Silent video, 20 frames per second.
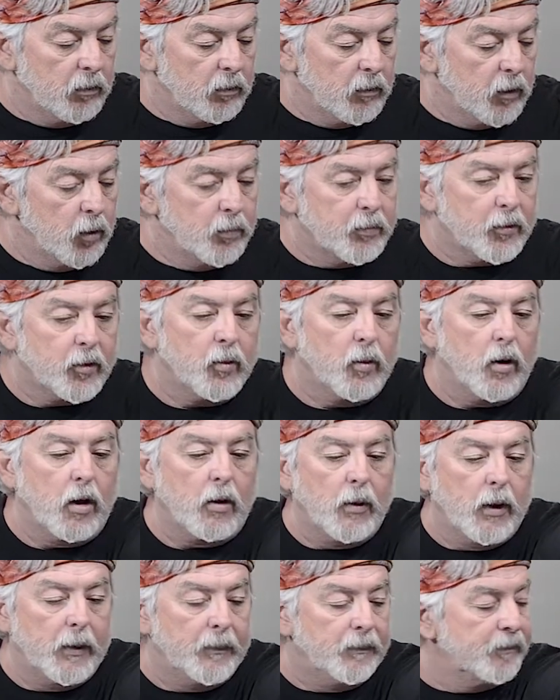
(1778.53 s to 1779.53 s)
oops, wrong
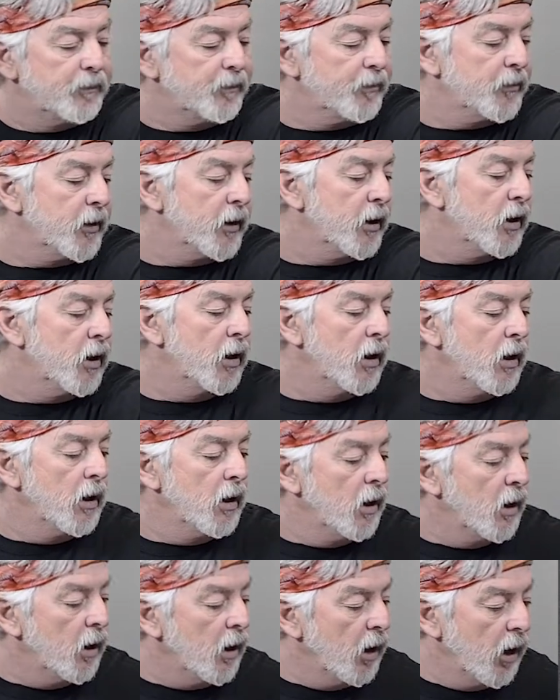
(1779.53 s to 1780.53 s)
one.
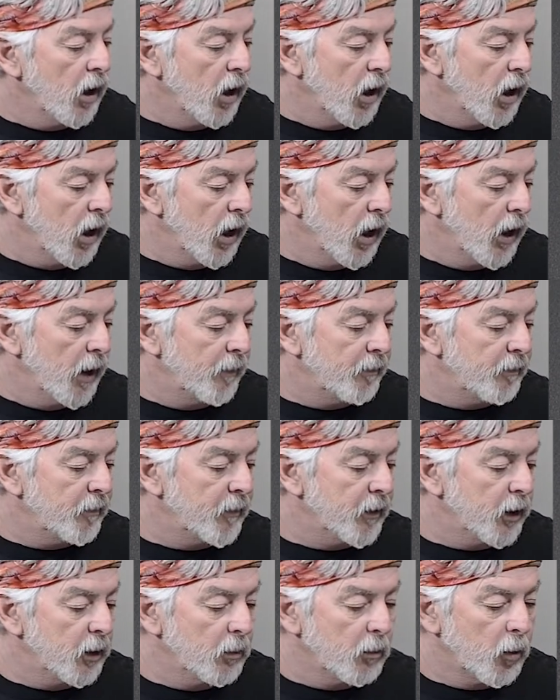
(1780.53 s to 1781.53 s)
A
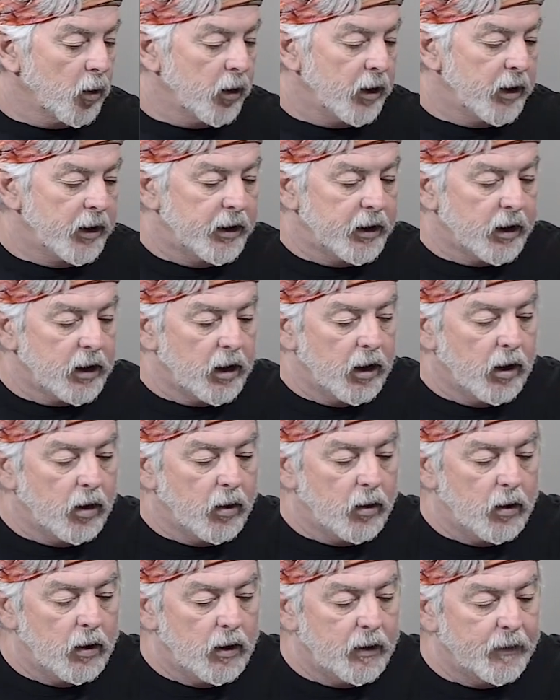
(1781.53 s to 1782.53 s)
little more
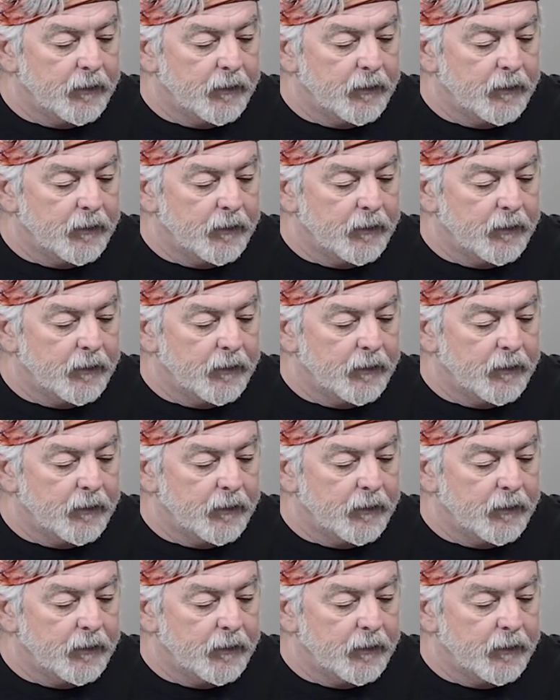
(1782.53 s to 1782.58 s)
indigo.